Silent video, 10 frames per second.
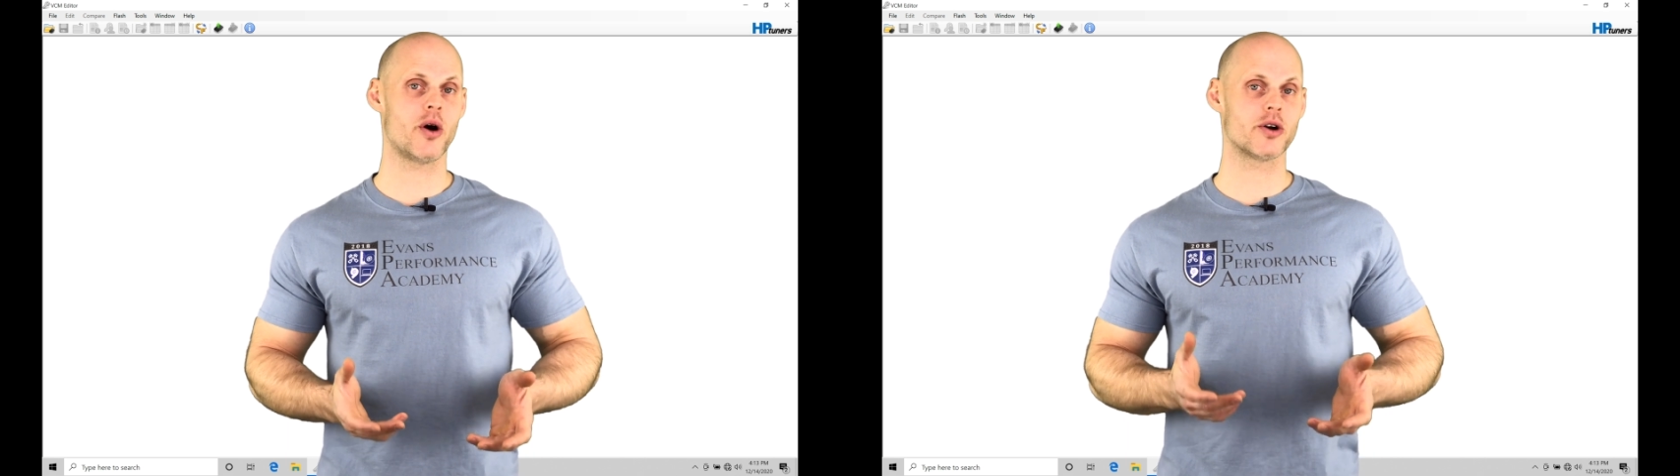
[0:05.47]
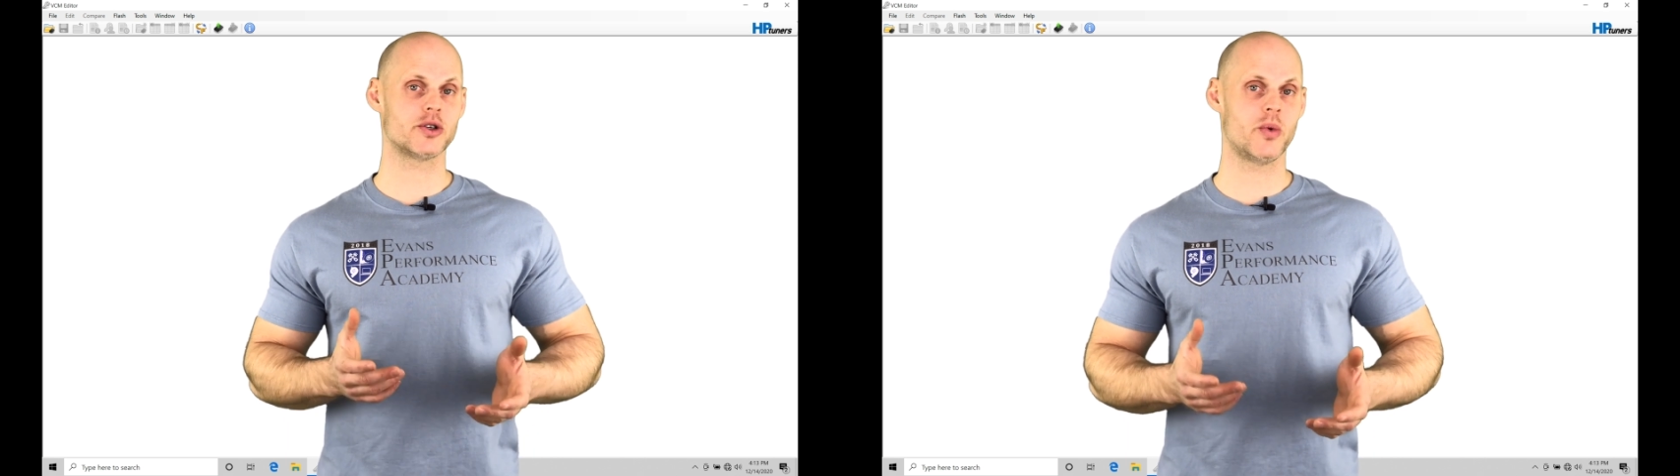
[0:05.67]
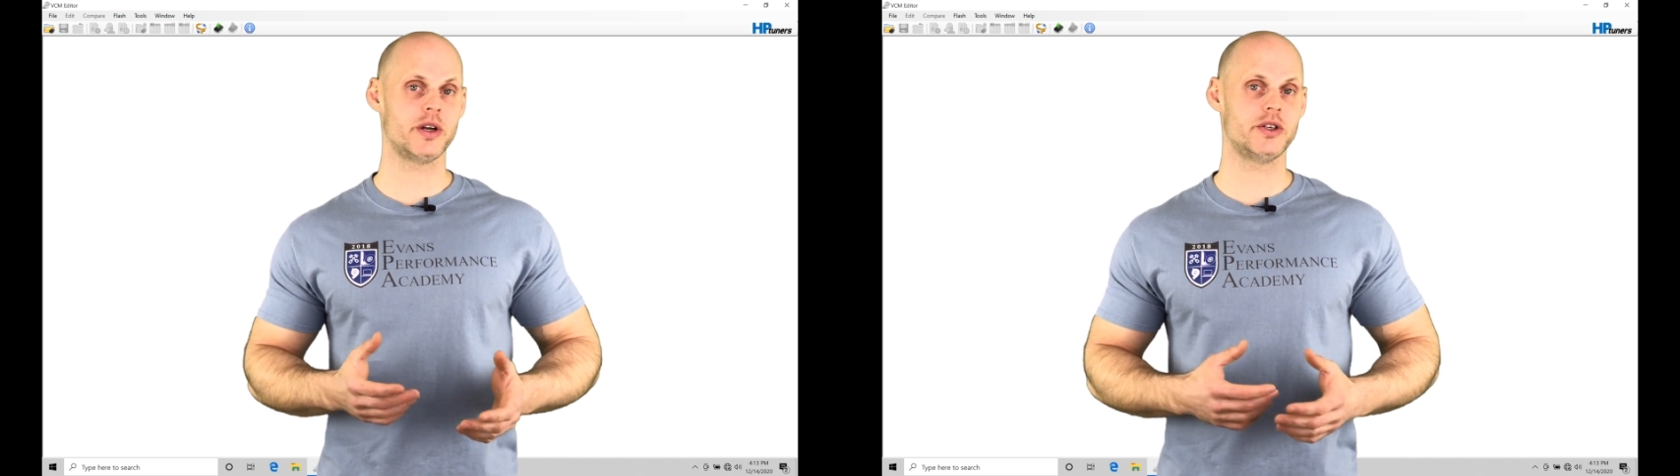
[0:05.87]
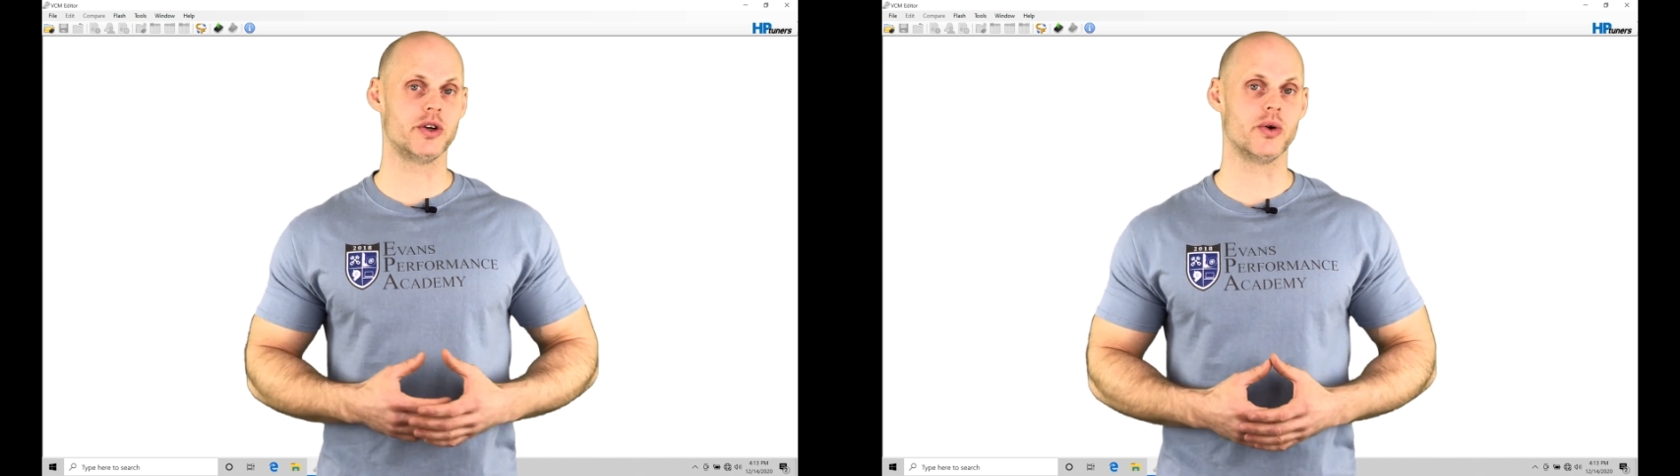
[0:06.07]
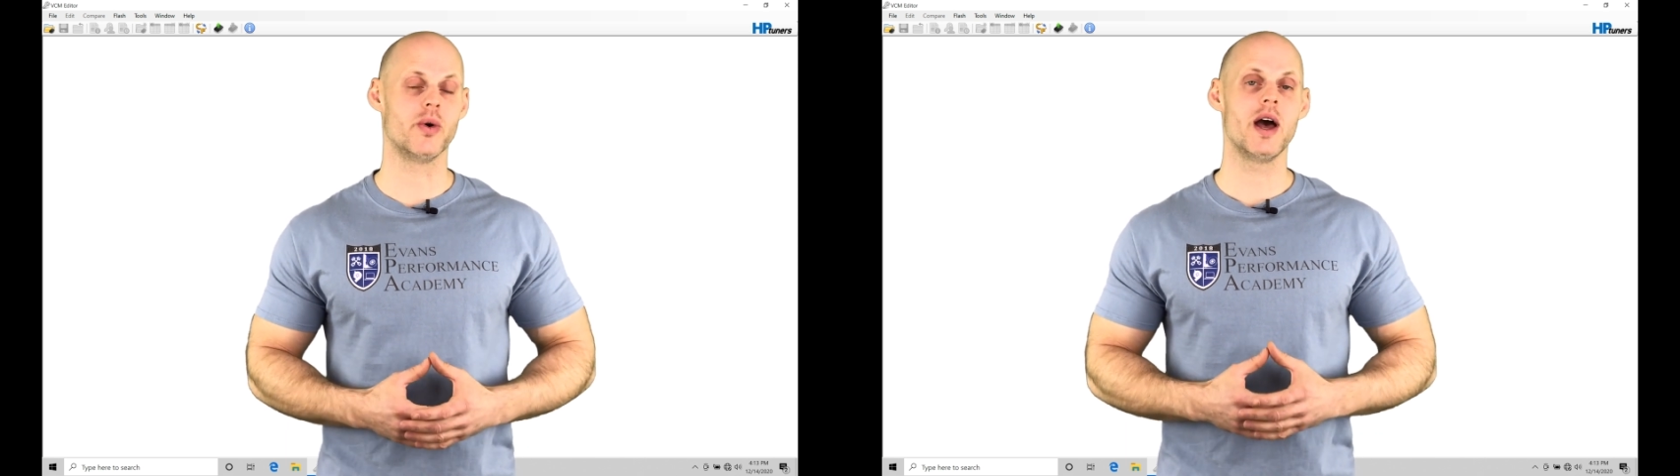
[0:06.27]
Part
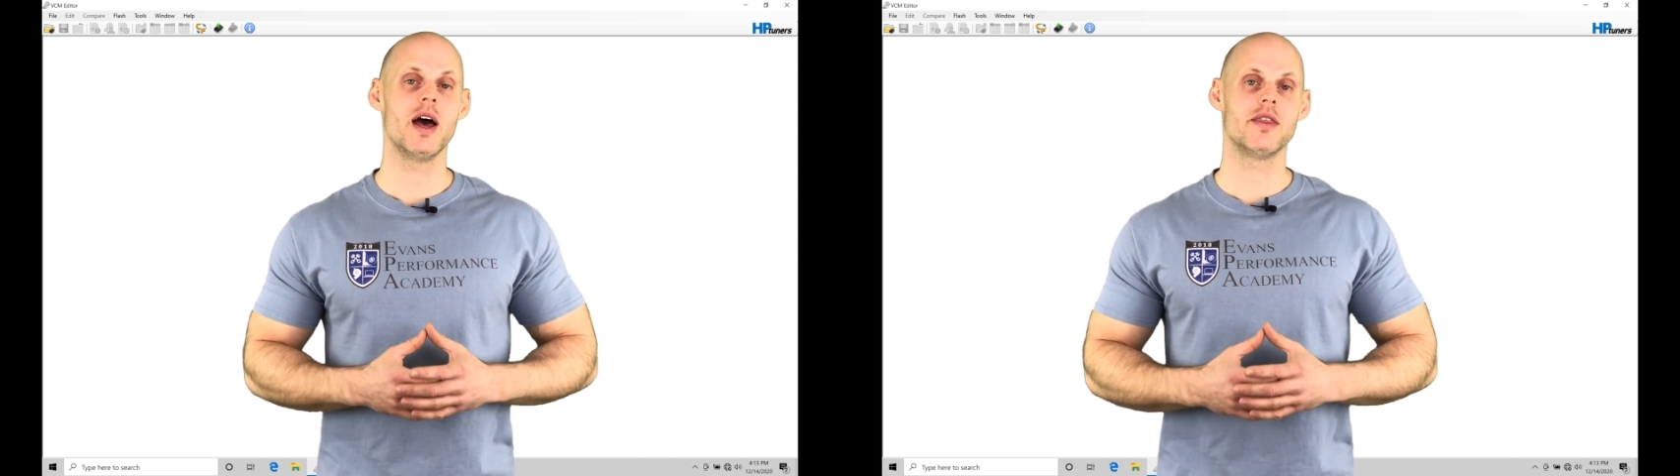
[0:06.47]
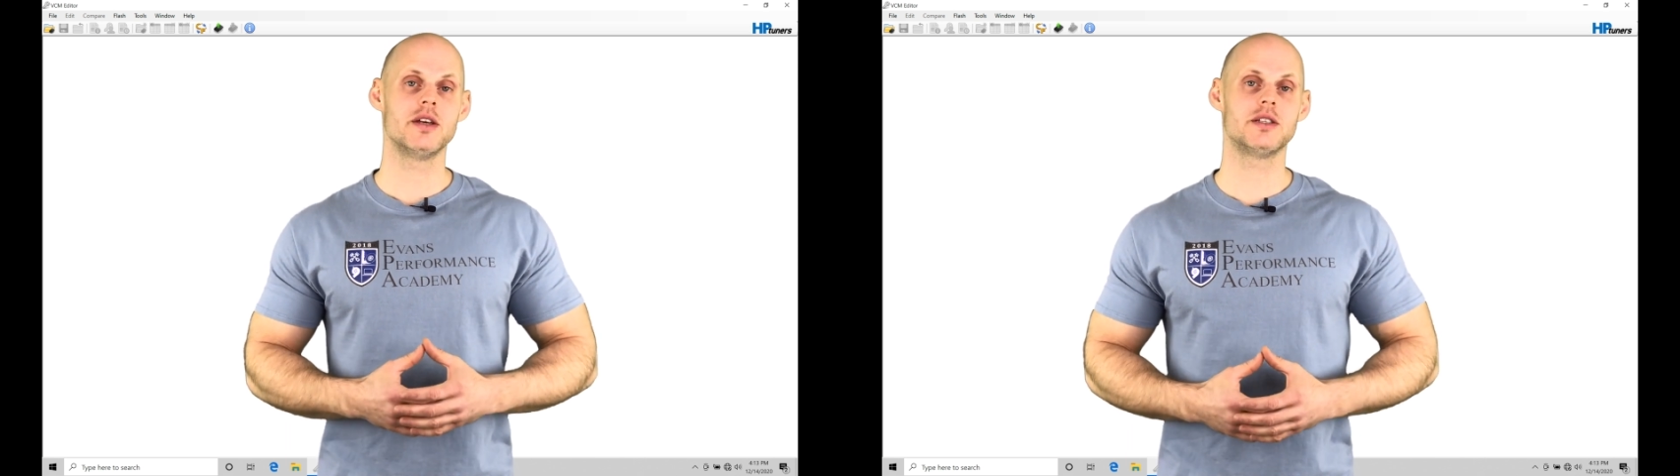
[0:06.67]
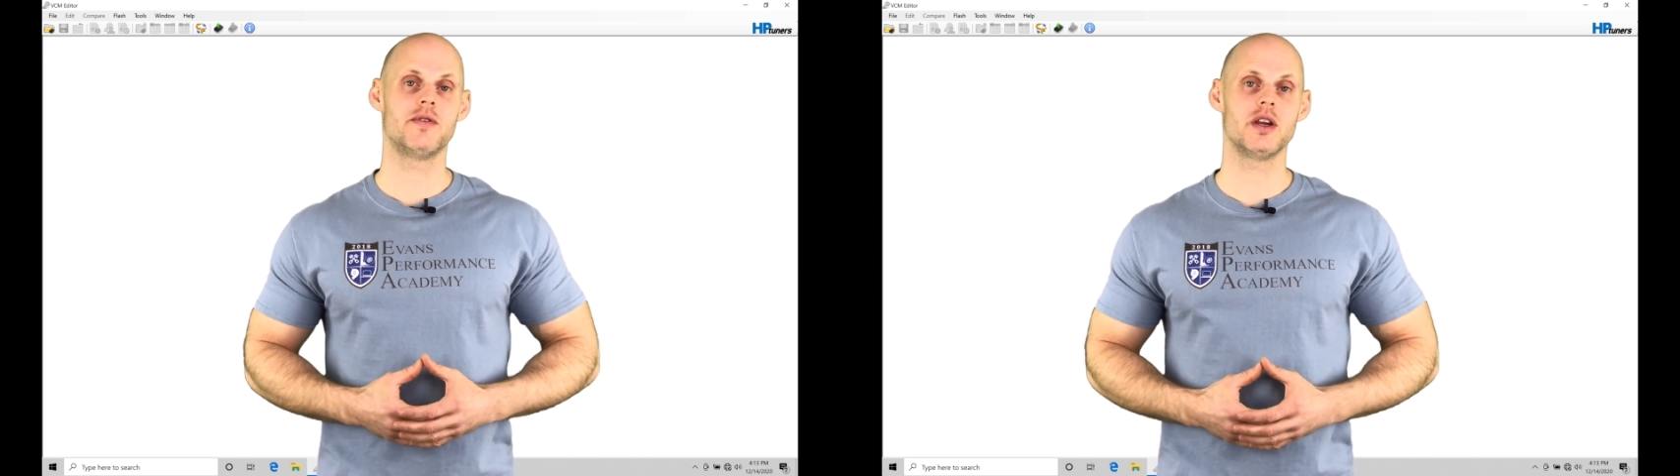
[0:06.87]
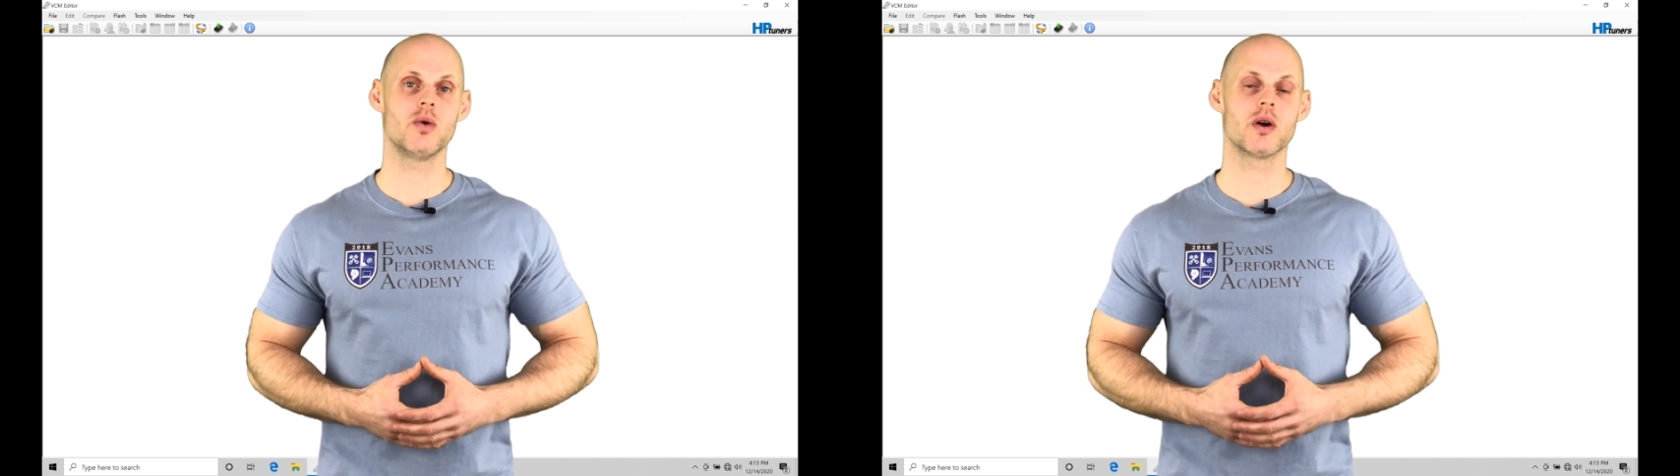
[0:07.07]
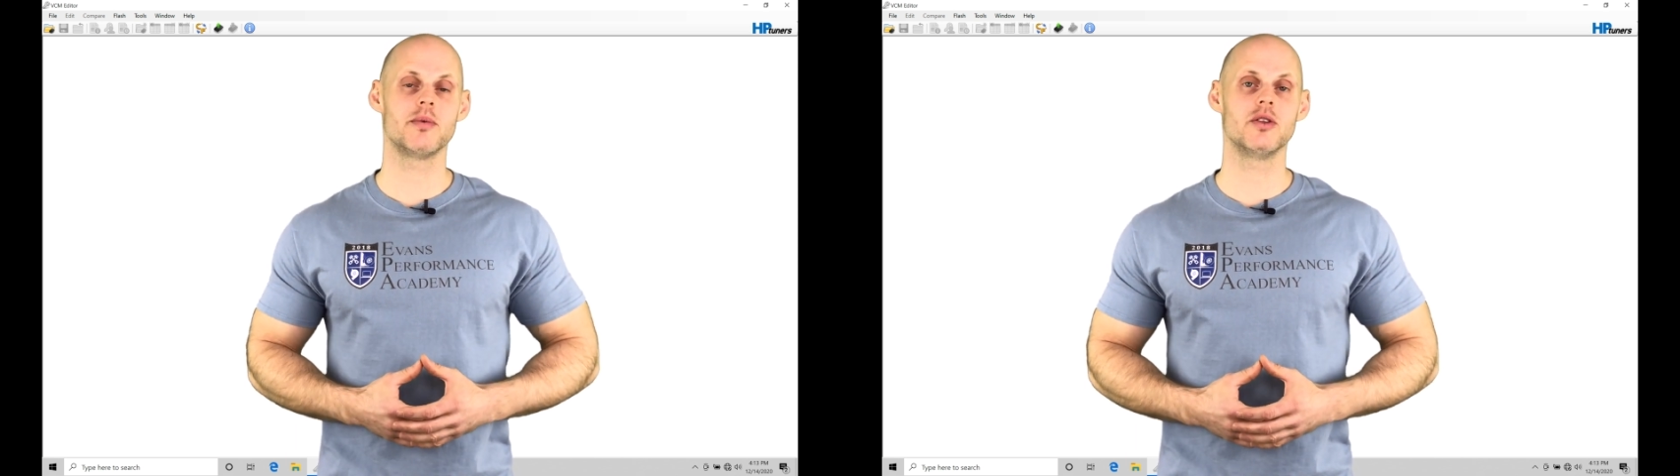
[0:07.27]
22. This video
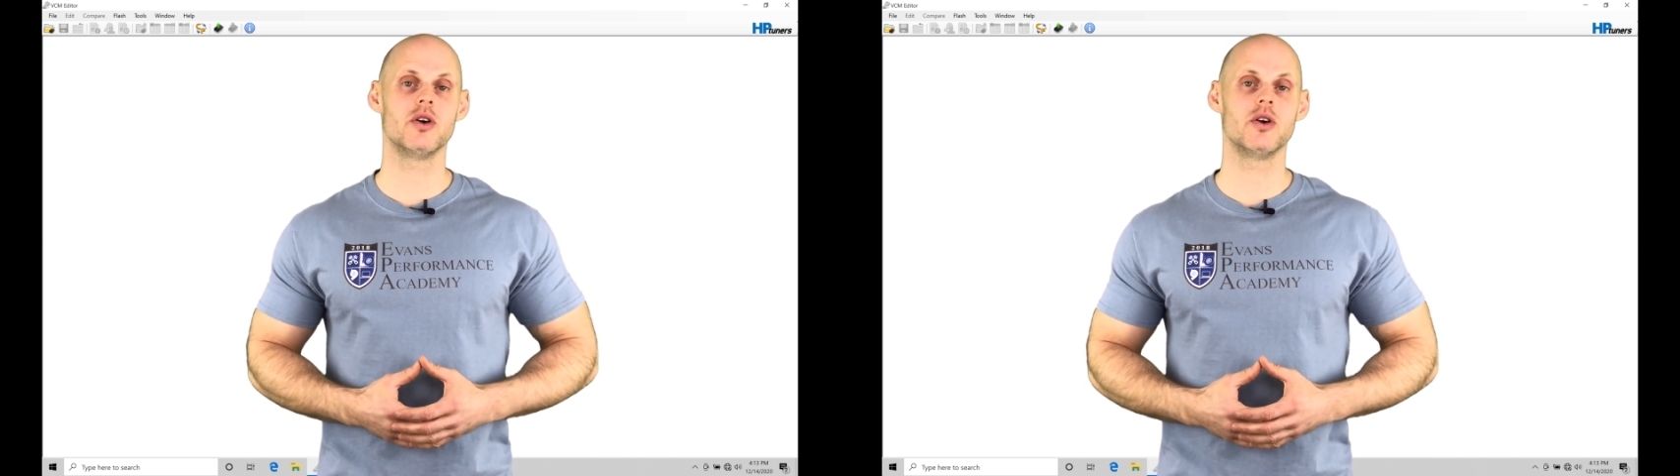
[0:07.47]
we're going to